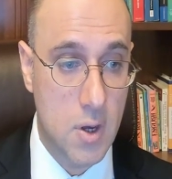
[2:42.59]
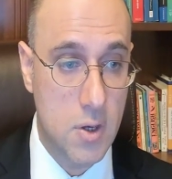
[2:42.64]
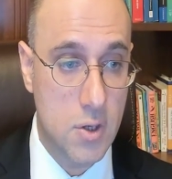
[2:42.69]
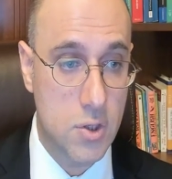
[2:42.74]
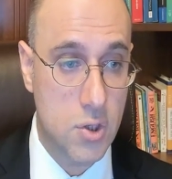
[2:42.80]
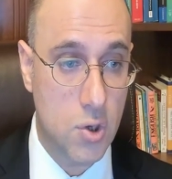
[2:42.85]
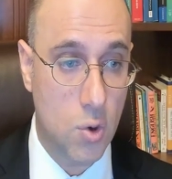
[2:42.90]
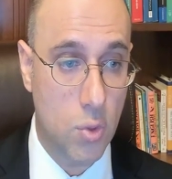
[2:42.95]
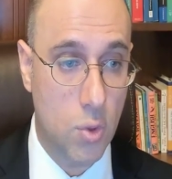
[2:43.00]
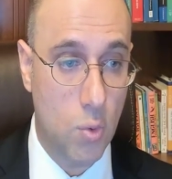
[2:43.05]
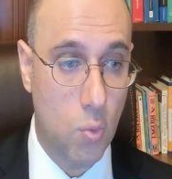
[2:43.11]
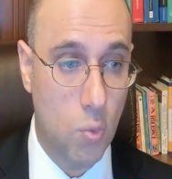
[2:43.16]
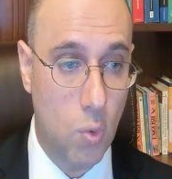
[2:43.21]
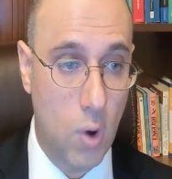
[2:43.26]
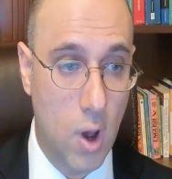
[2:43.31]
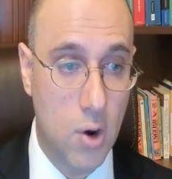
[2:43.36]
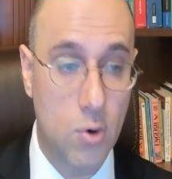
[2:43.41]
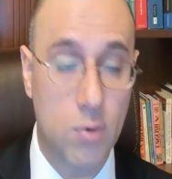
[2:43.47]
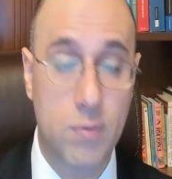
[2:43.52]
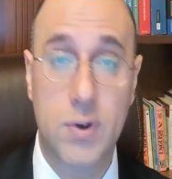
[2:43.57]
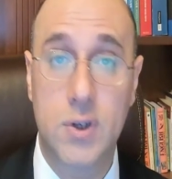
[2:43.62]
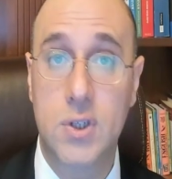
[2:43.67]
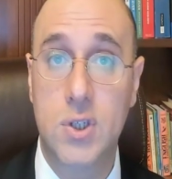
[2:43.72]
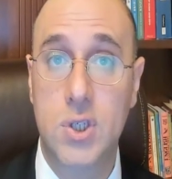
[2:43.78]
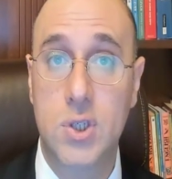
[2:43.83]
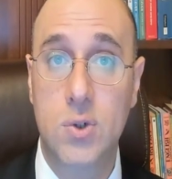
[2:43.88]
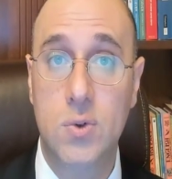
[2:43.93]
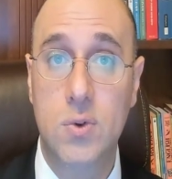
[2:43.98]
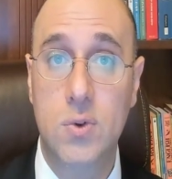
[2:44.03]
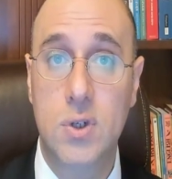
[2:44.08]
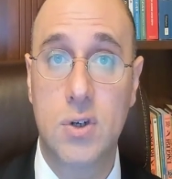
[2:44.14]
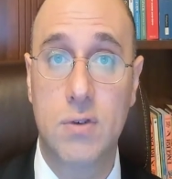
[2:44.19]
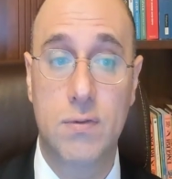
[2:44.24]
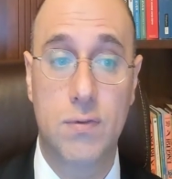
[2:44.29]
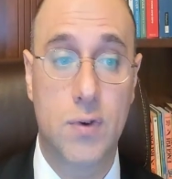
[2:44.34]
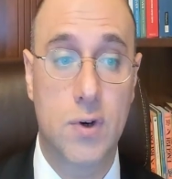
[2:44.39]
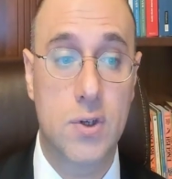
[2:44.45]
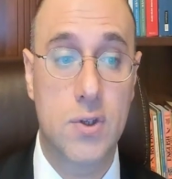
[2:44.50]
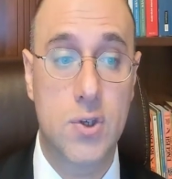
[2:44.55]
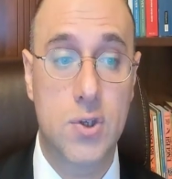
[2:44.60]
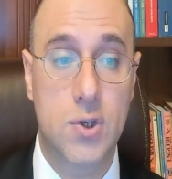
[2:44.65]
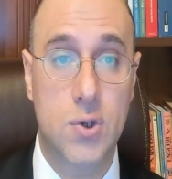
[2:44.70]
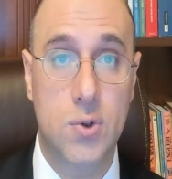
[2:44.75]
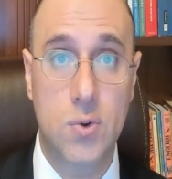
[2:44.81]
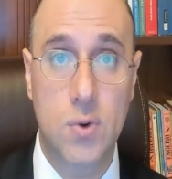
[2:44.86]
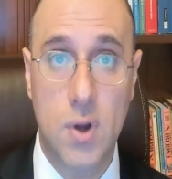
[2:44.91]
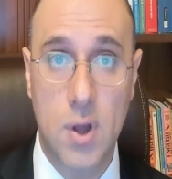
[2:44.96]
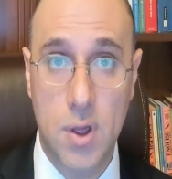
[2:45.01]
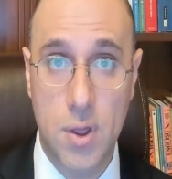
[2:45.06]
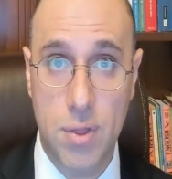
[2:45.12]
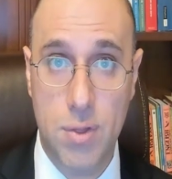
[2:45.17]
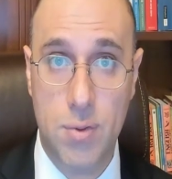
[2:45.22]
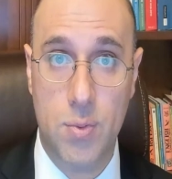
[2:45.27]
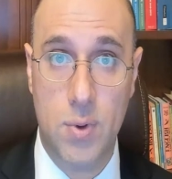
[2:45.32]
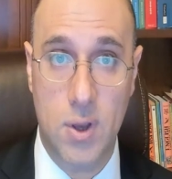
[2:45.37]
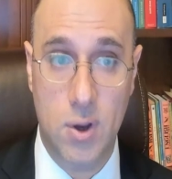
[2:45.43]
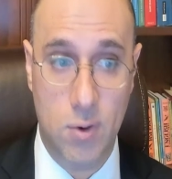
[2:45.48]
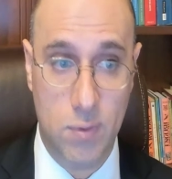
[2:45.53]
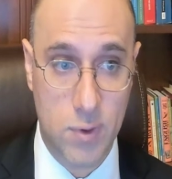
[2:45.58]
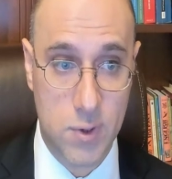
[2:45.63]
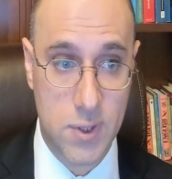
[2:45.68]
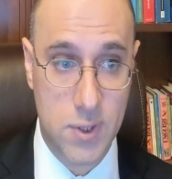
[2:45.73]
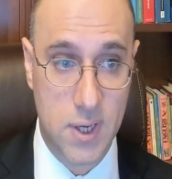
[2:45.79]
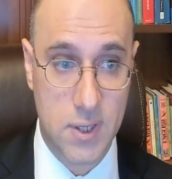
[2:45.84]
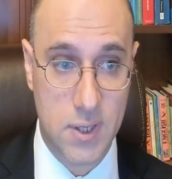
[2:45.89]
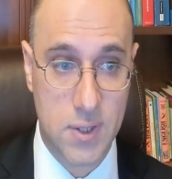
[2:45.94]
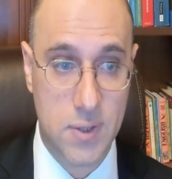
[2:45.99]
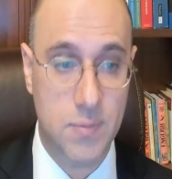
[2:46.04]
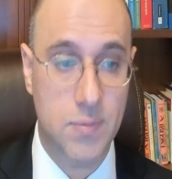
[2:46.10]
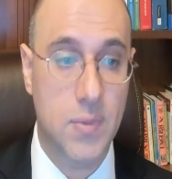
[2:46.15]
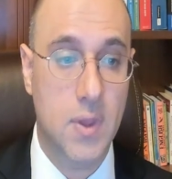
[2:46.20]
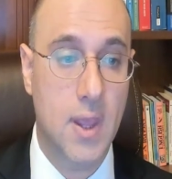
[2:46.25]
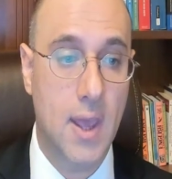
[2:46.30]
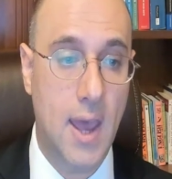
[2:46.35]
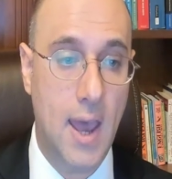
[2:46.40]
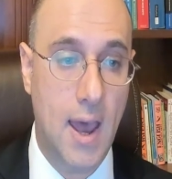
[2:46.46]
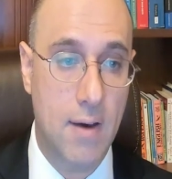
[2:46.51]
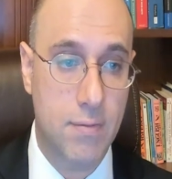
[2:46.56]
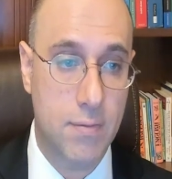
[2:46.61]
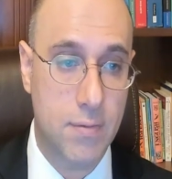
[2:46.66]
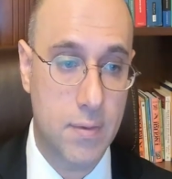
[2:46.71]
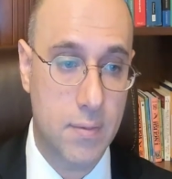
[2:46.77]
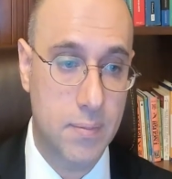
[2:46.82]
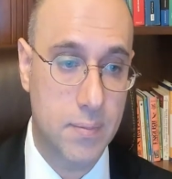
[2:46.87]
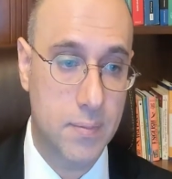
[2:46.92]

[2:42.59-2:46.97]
So the 1 over 2 converts to 3 over 6, f.